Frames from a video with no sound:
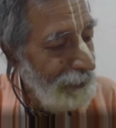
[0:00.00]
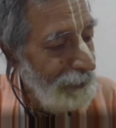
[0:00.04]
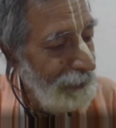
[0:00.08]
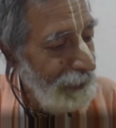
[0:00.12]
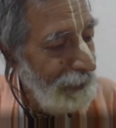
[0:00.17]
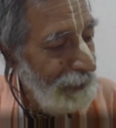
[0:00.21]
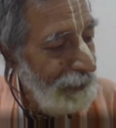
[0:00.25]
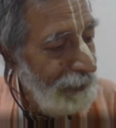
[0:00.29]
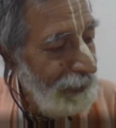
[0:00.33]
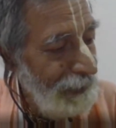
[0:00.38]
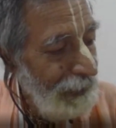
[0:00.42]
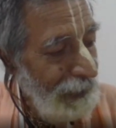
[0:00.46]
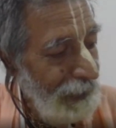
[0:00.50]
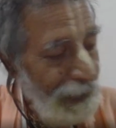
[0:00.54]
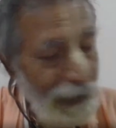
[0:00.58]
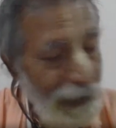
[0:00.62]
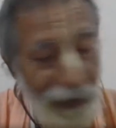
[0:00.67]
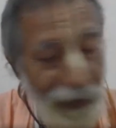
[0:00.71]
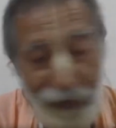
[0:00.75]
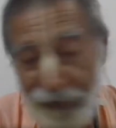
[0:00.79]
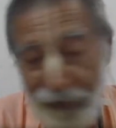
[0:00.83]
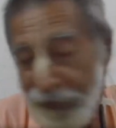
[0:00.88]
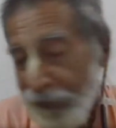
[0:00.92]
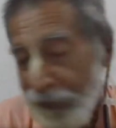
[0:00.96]
money.
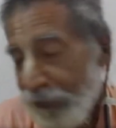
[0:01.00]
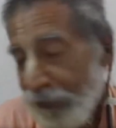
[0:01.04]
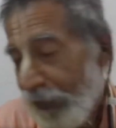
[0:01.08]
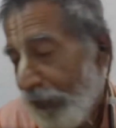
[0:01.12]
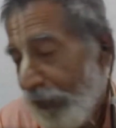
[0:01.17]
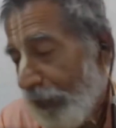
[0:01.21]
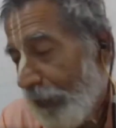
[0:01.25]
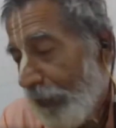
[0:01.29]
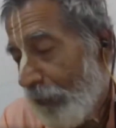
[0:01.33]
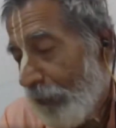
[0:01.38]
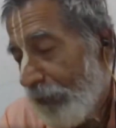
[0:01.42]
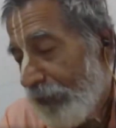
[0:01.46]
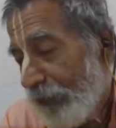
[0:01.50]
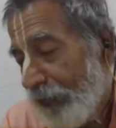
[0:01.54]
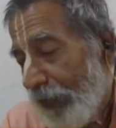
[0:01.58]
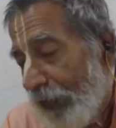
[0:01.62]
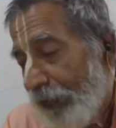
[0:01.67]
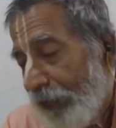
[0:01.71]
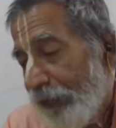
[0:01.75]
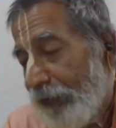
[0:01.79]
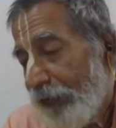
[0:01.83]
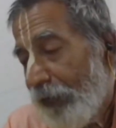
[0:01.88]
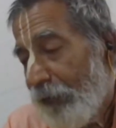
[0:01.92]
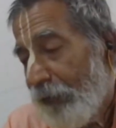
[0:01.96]
And he said, I will
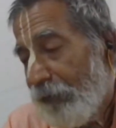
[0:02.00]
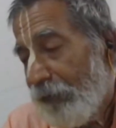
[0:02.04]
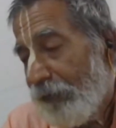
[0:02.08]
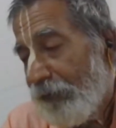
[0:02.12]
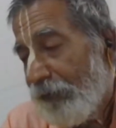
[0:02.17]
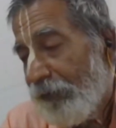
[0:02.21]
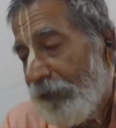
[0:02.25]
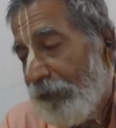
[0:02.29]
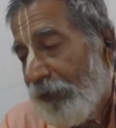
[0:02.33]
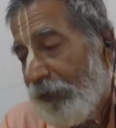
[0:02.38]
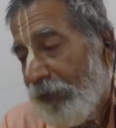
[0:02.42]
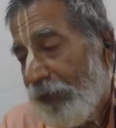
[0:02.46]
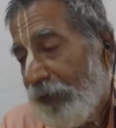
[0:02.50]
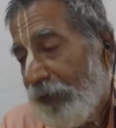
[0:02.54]
send some,